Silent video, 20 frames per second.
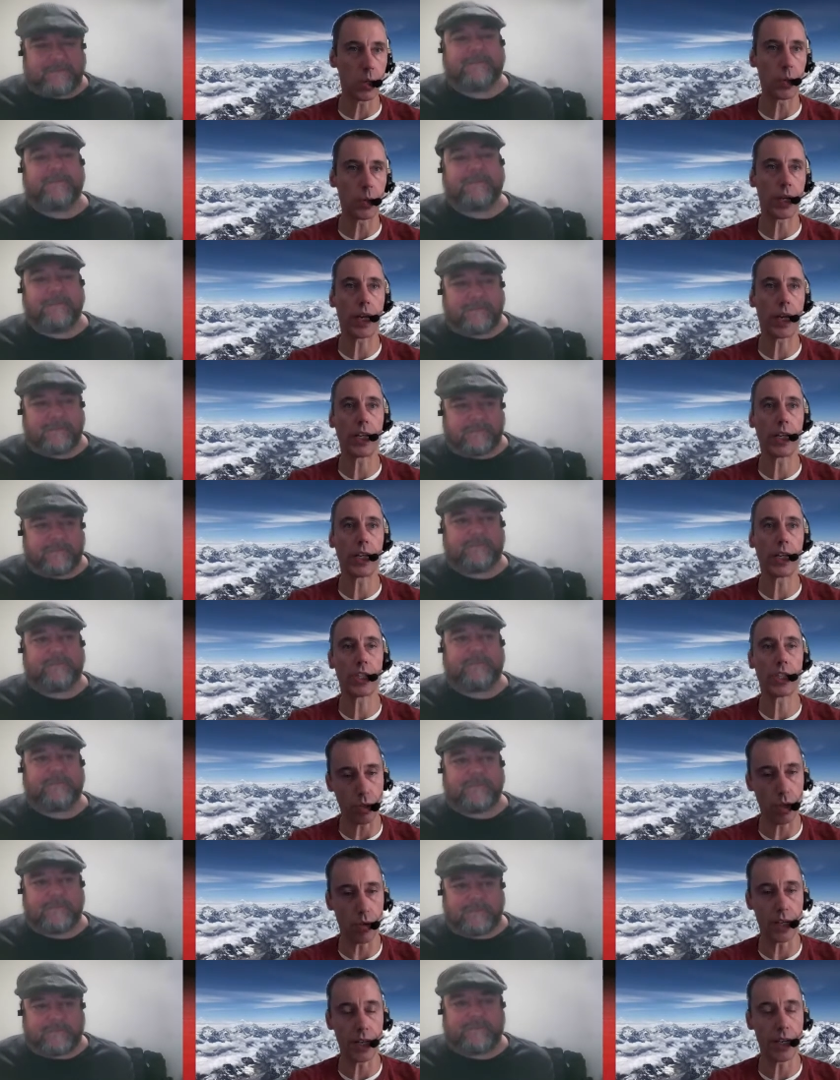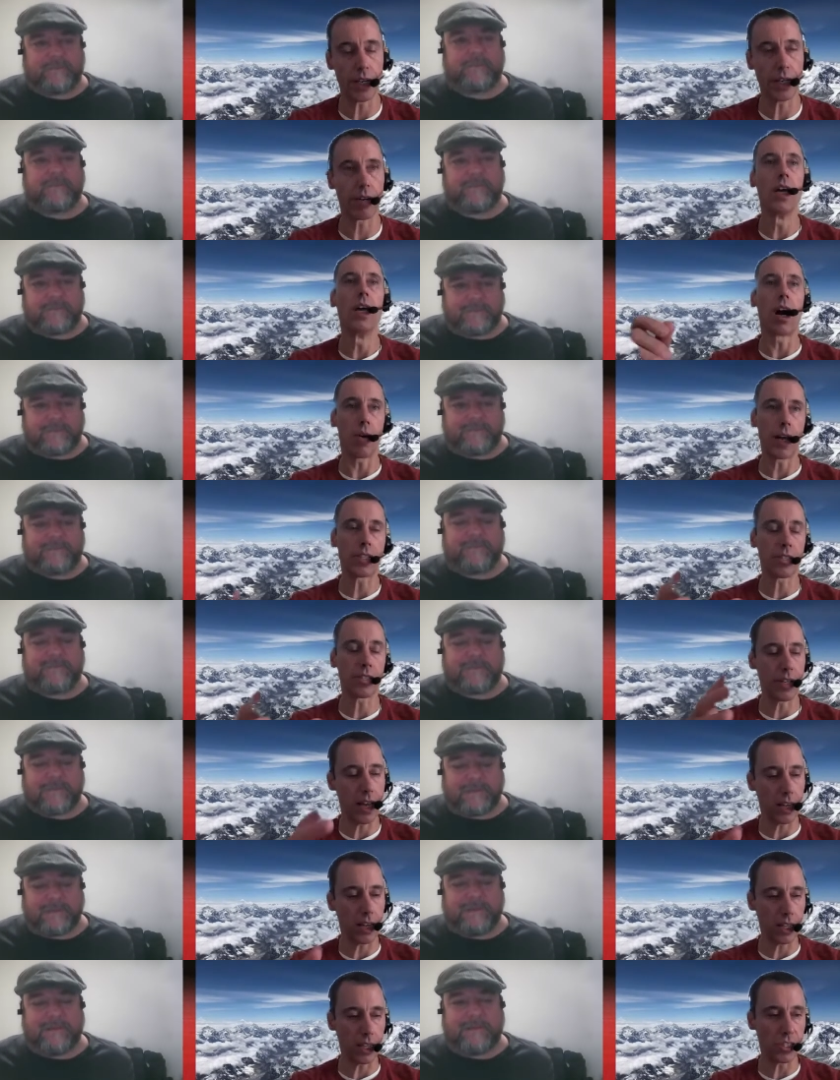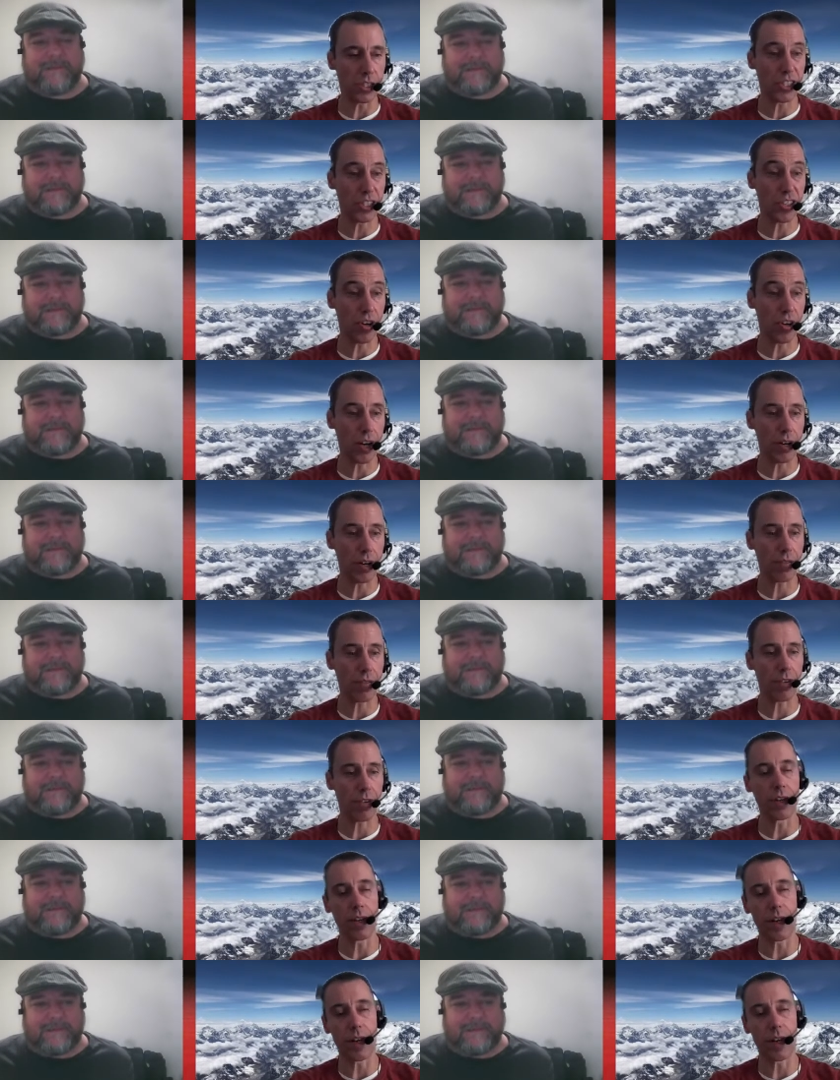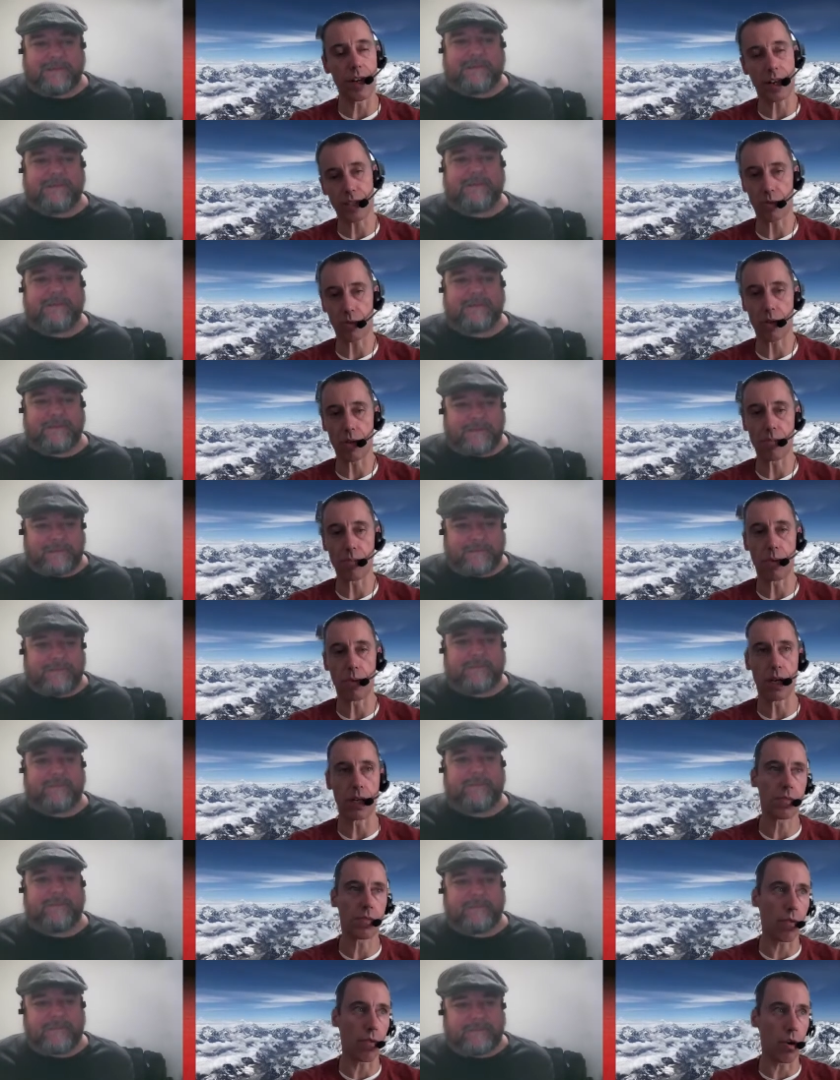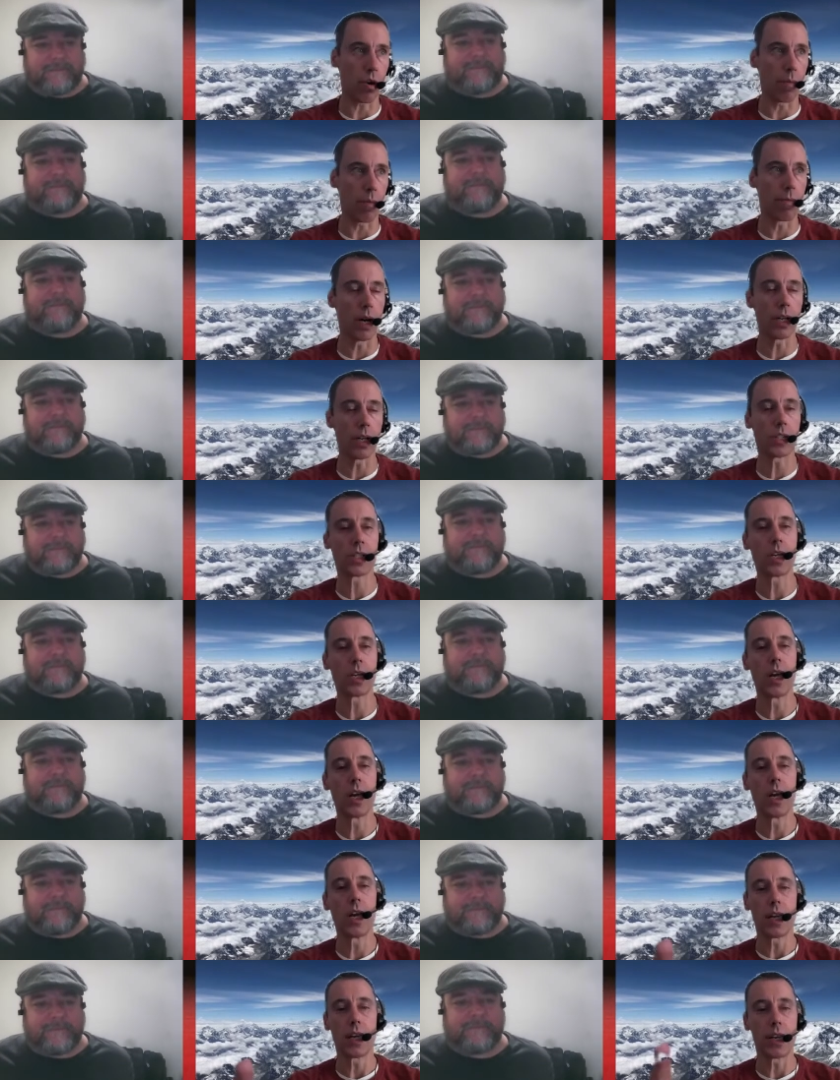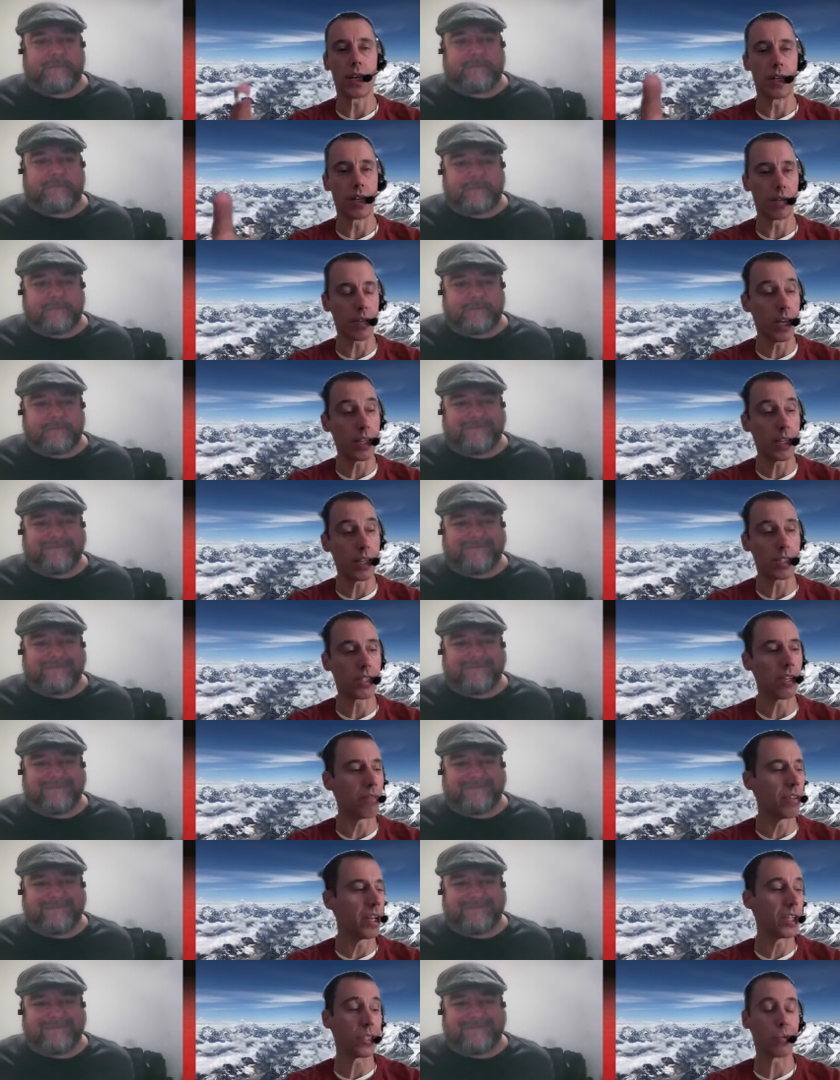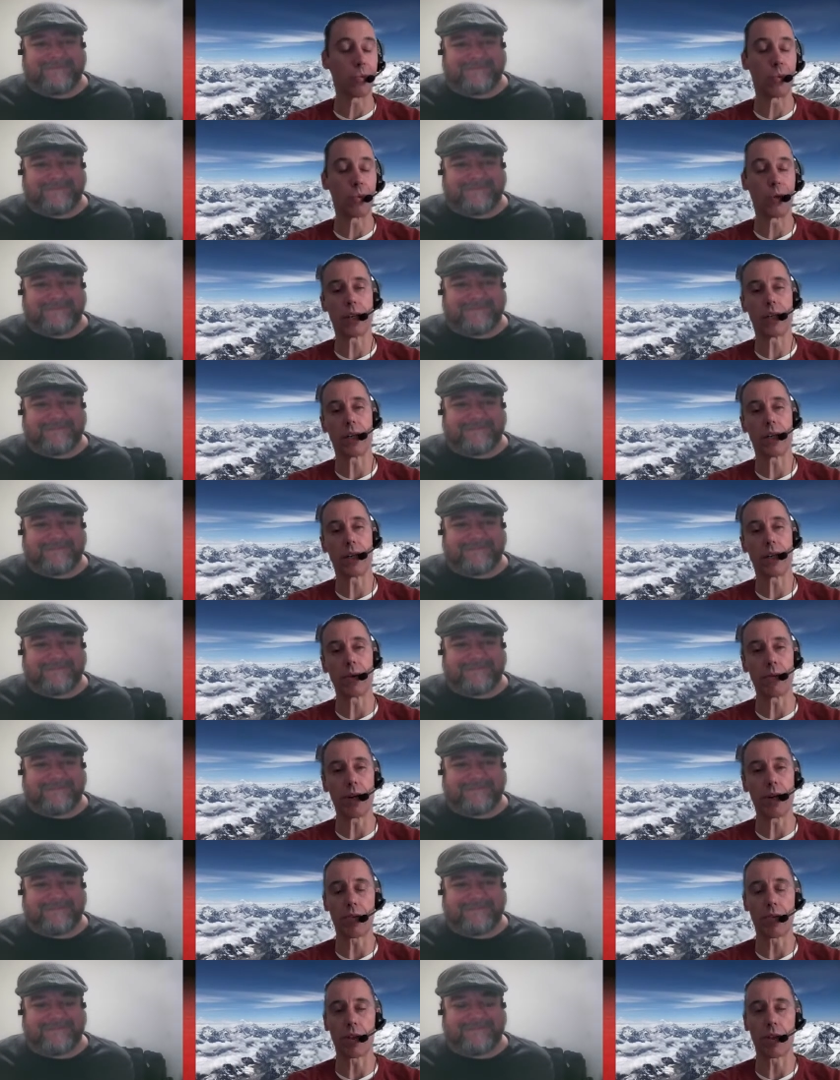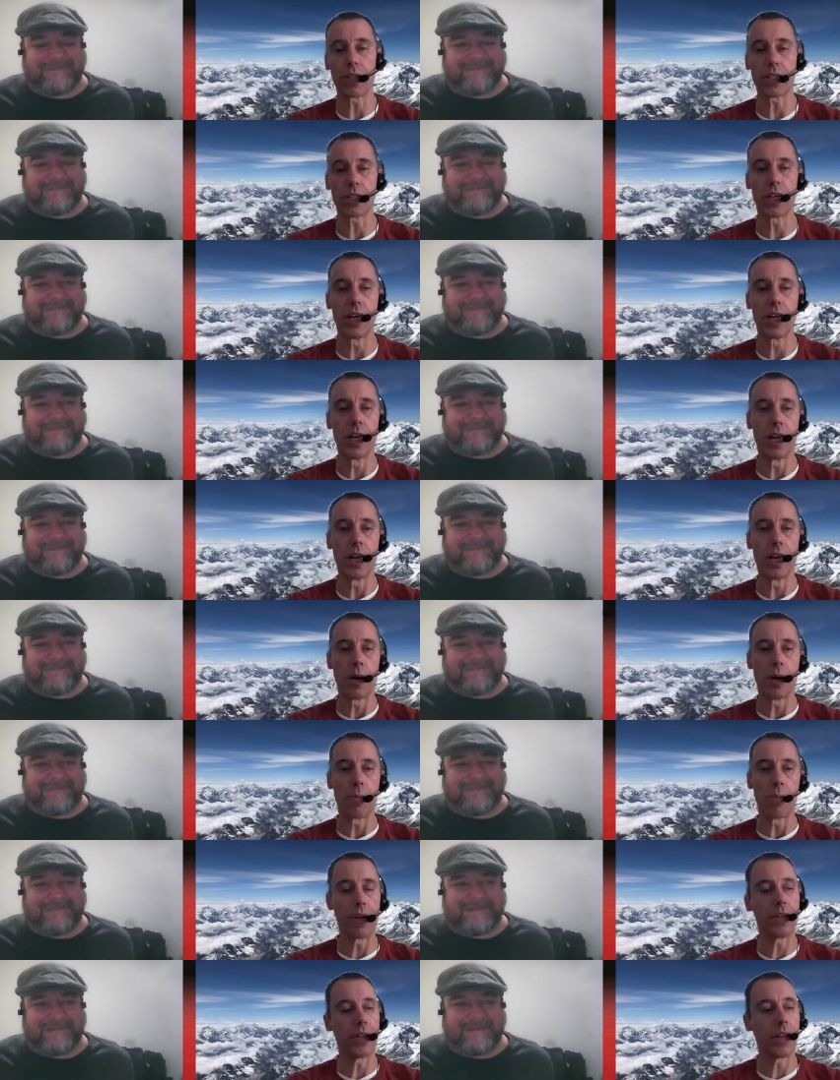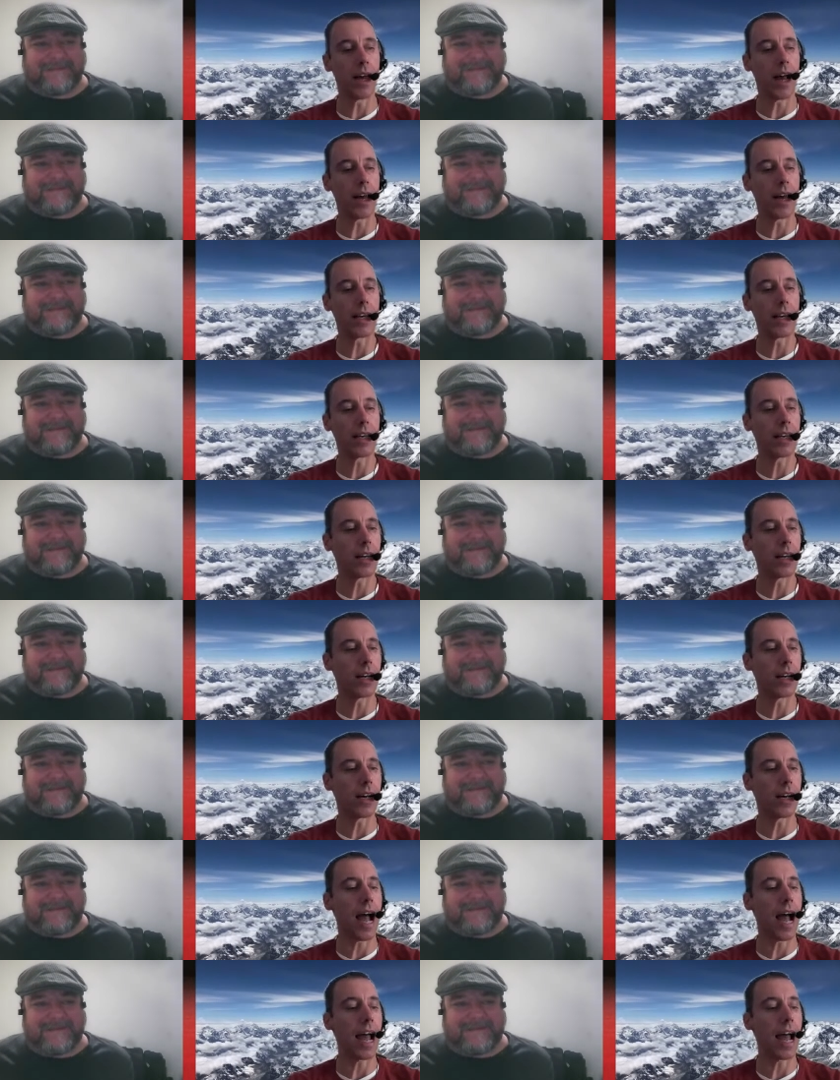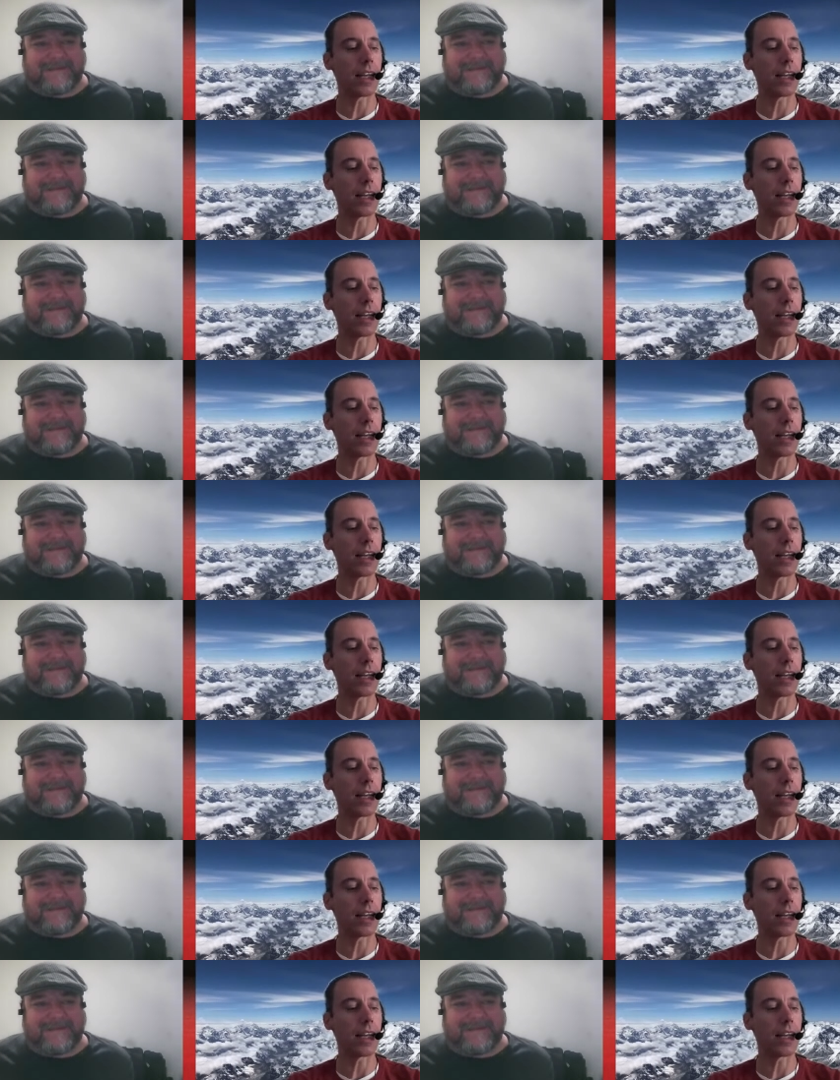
Speaker 1: all right so now let's train for the next three months four months you know again seven days a week and get ready for this but i uh, highly doubt